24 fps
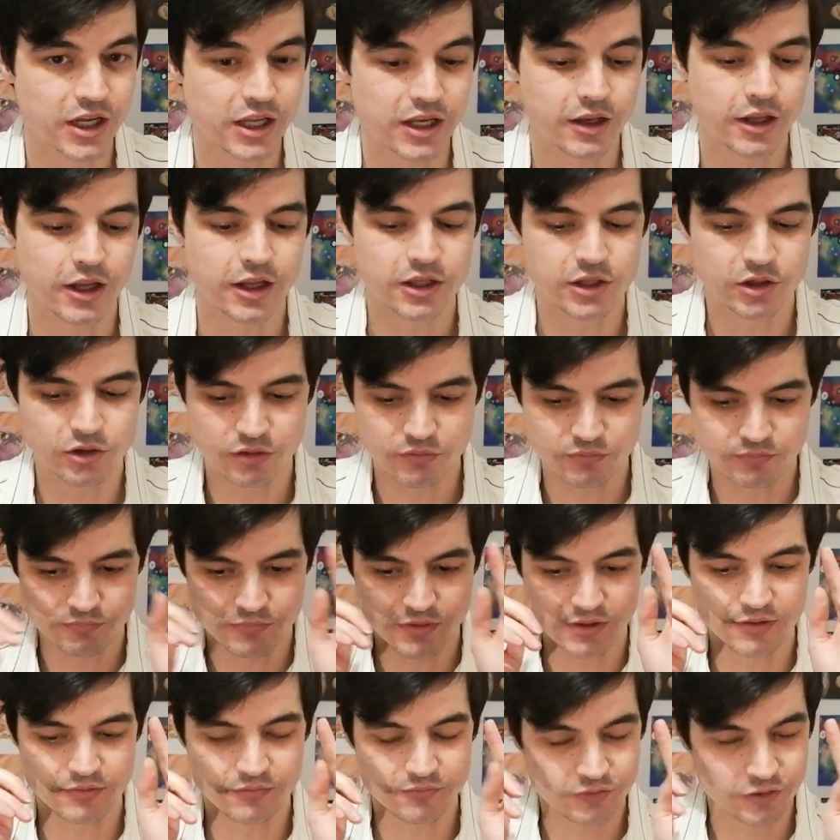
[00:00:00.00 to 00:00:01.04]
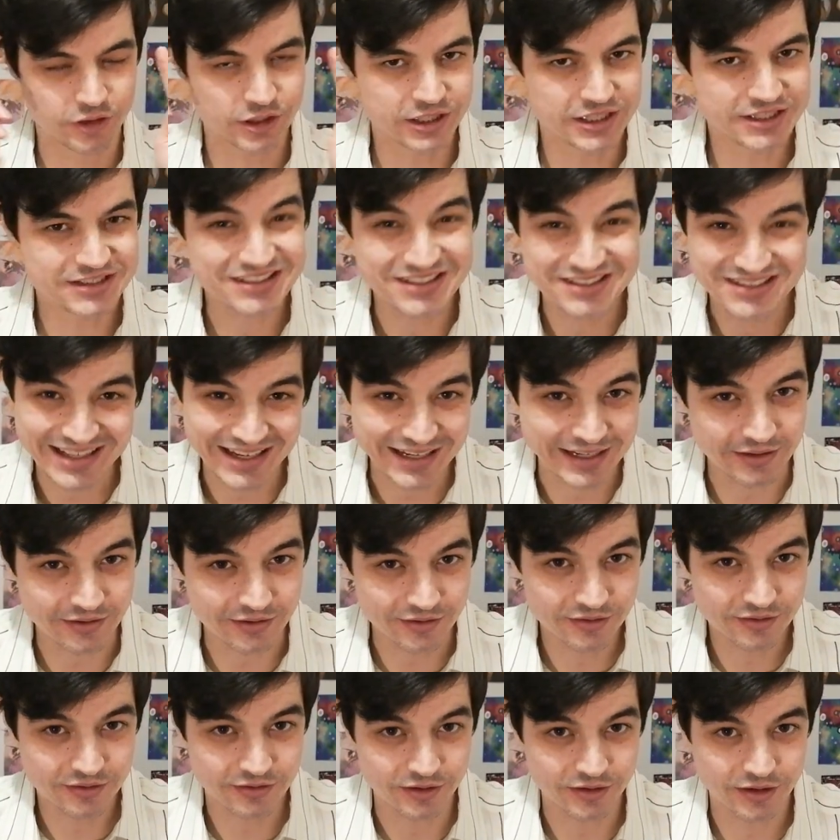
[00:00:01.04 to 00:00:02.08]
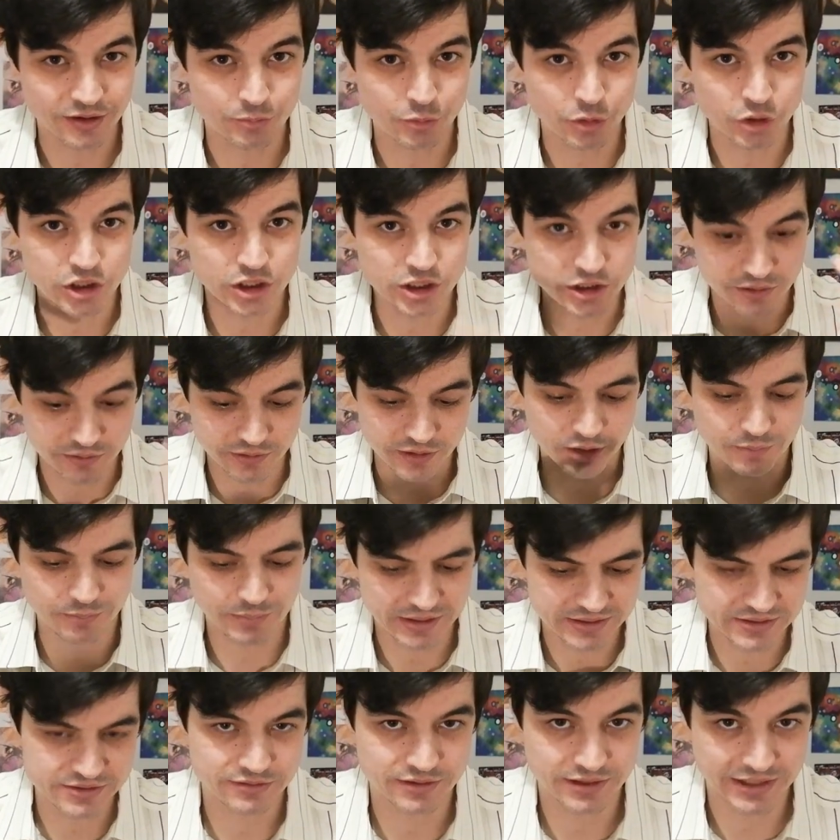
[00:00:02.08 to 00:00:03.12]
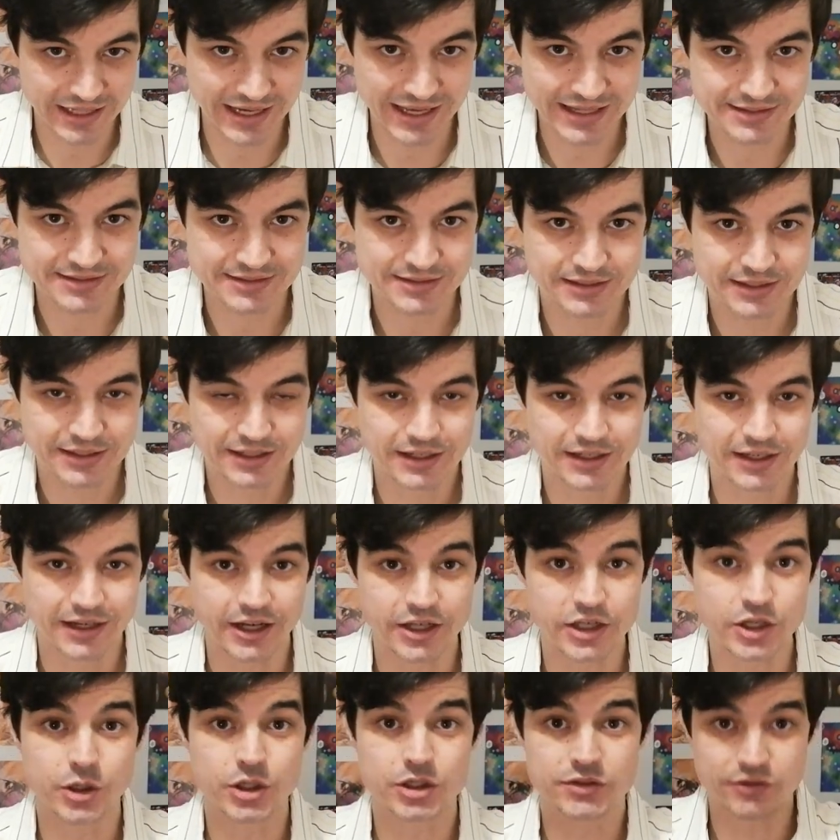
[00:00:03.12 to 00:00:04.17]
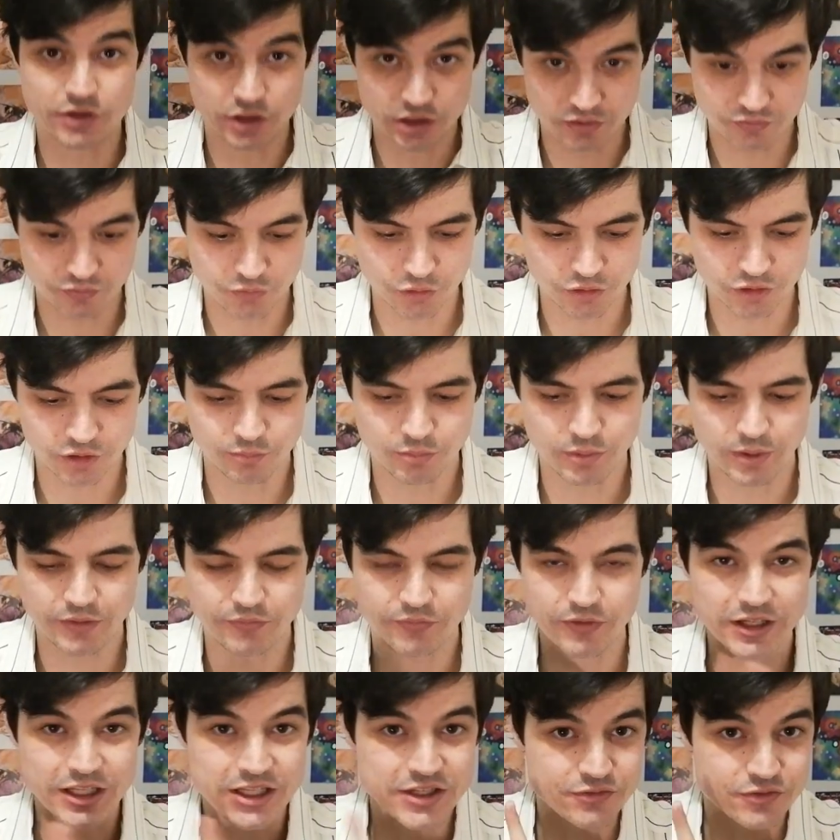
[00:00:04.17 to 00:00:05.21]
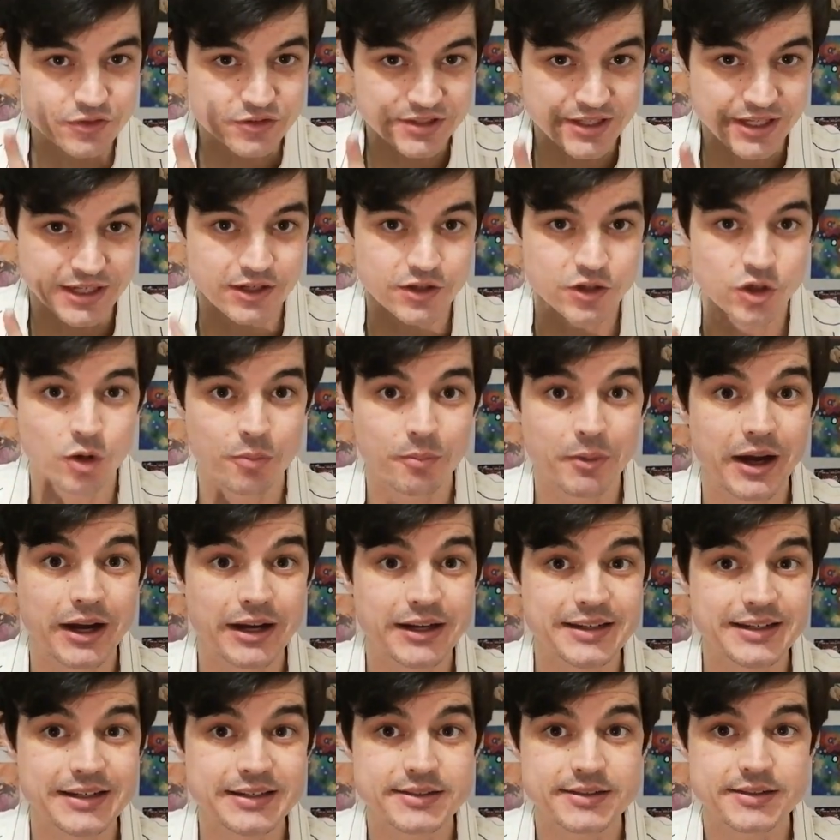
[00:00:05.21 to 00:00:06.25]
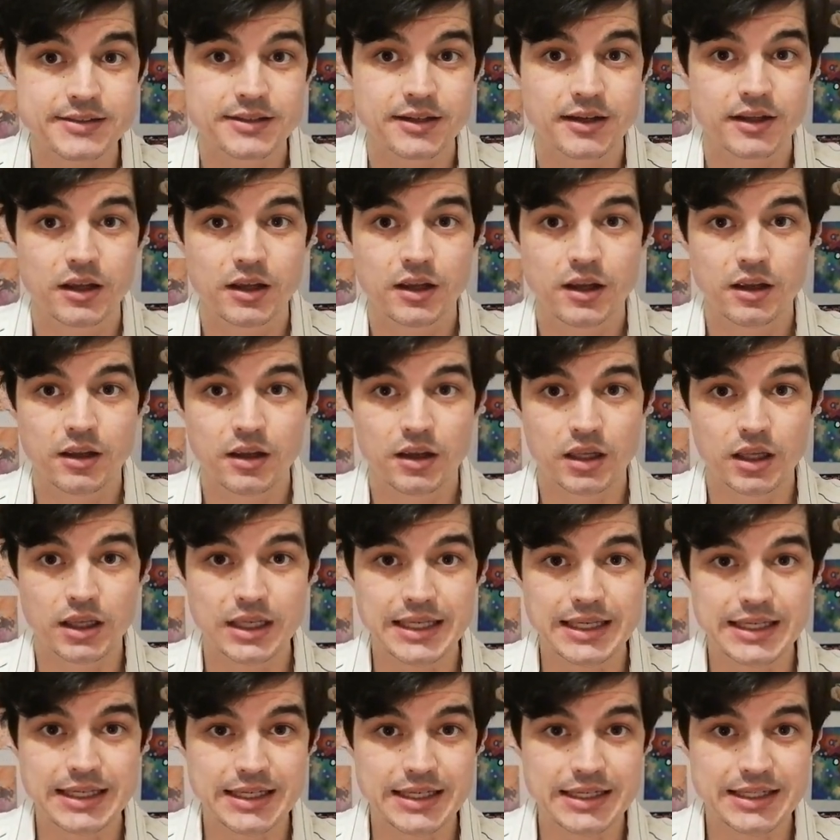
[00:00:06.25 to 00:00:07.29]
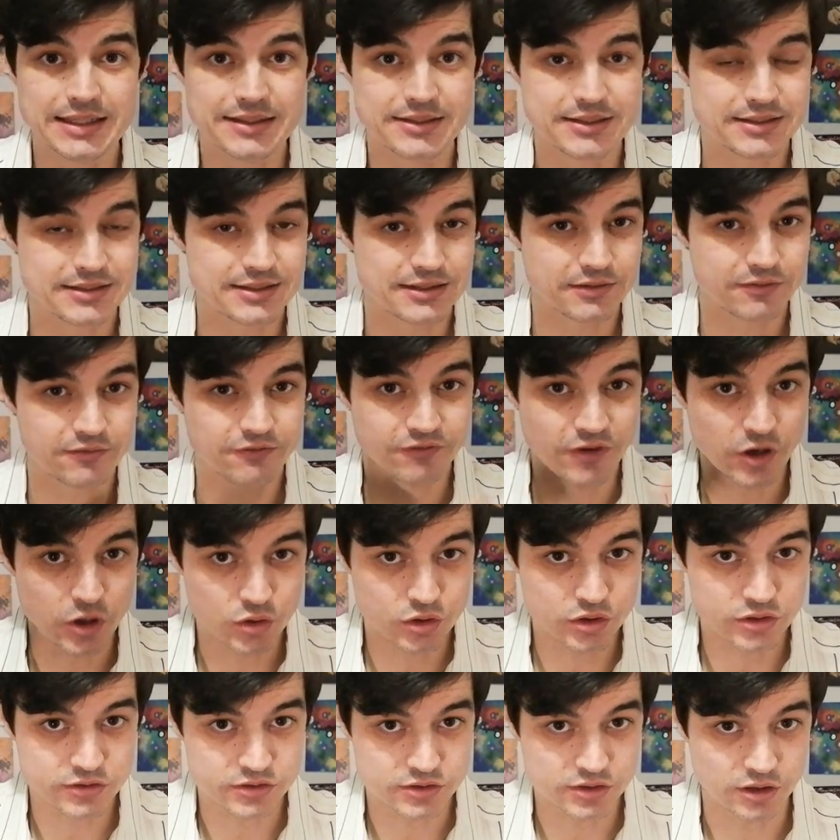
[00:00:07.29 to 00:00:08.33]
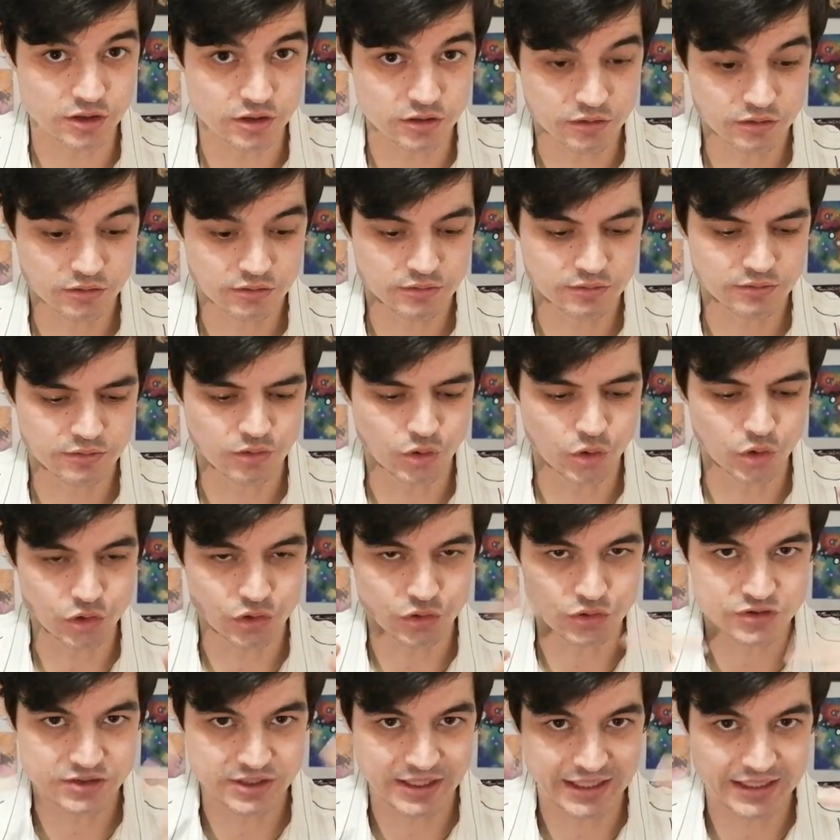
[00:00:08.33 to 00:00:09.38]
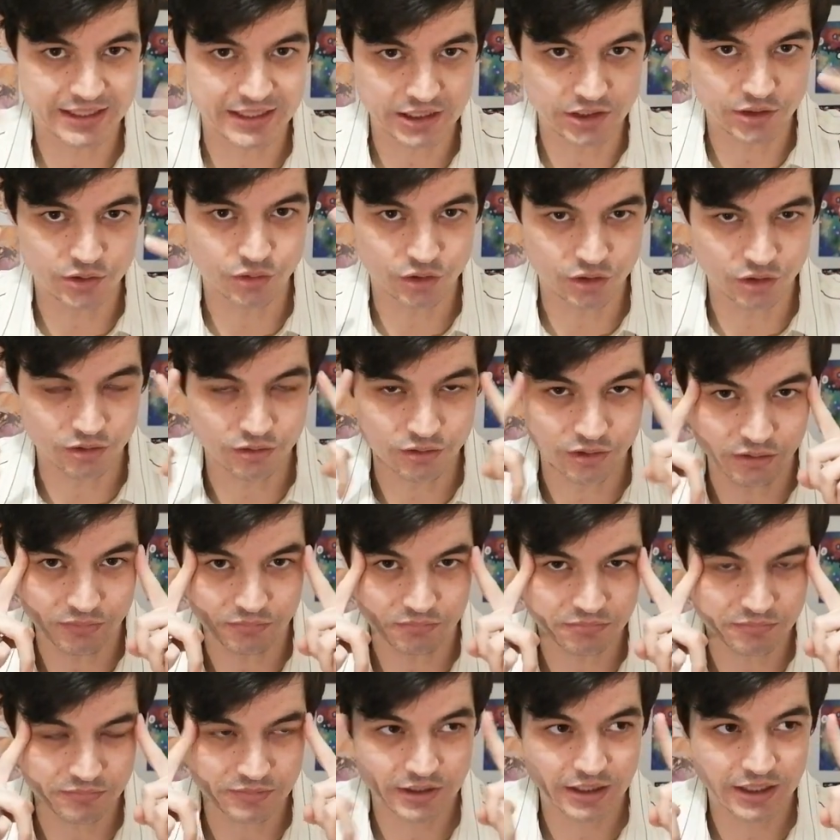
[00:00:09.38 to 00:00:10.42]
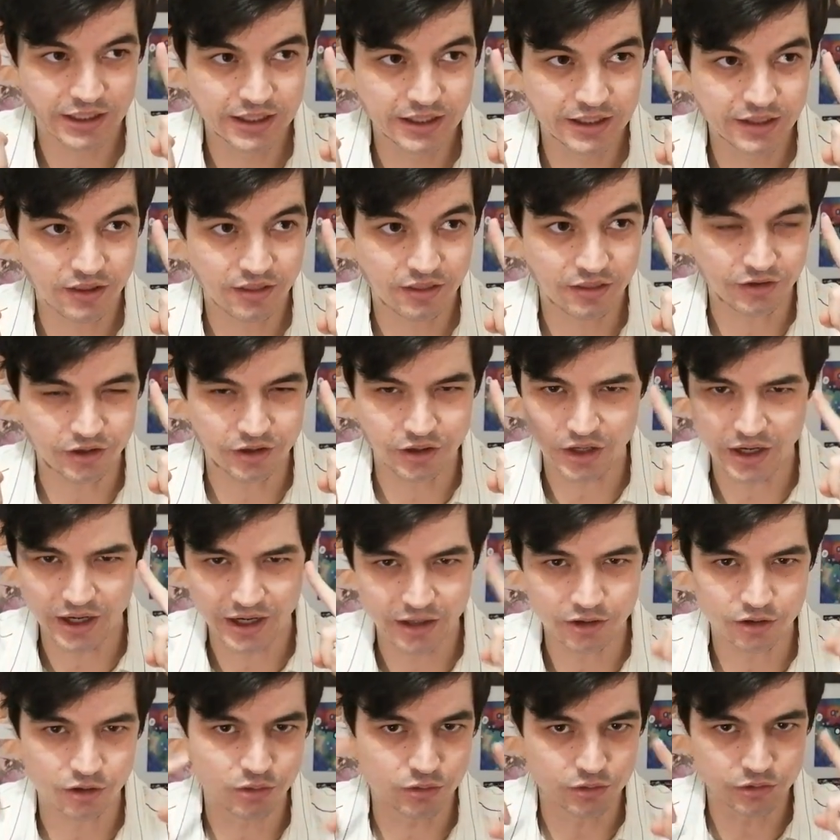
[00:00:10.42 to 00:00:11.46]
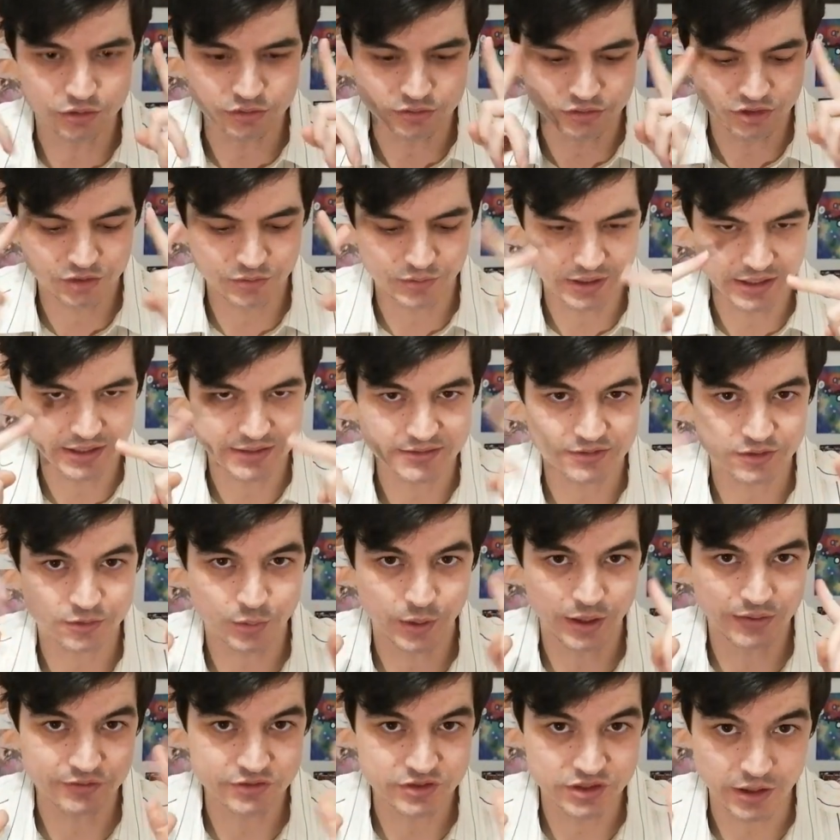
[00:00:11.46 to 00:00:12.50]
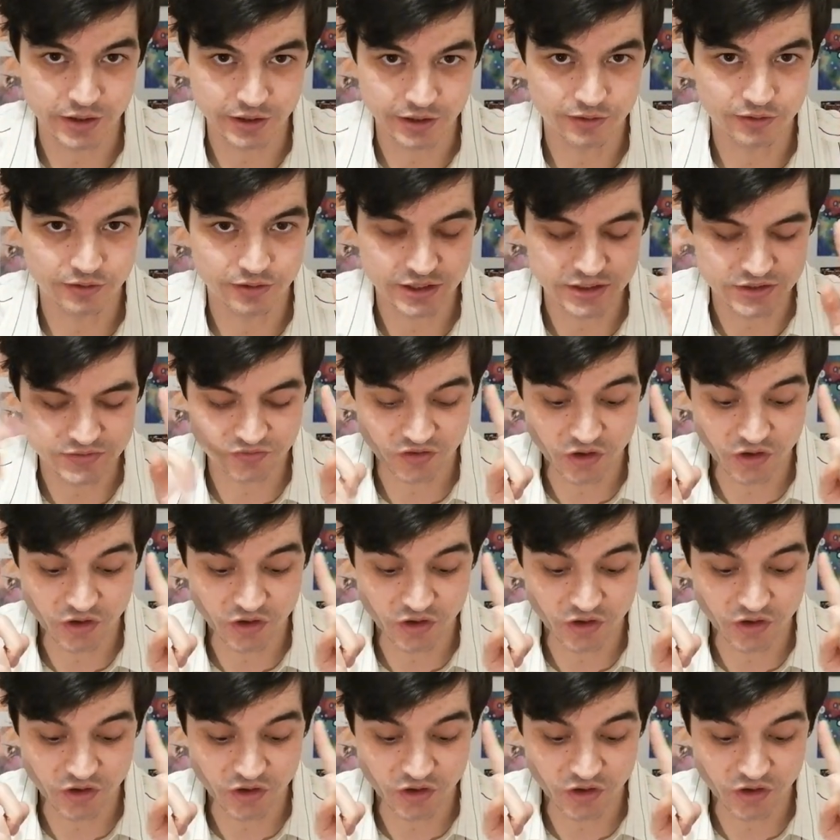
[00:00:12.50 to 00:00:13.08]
And you're, for at least a second, and the more you do it, the better it gets, and yoga's very good for you, but at least for a second, your mind is focused on, or your psyche, or your third eye, or your two eyes, or whatever's going on, is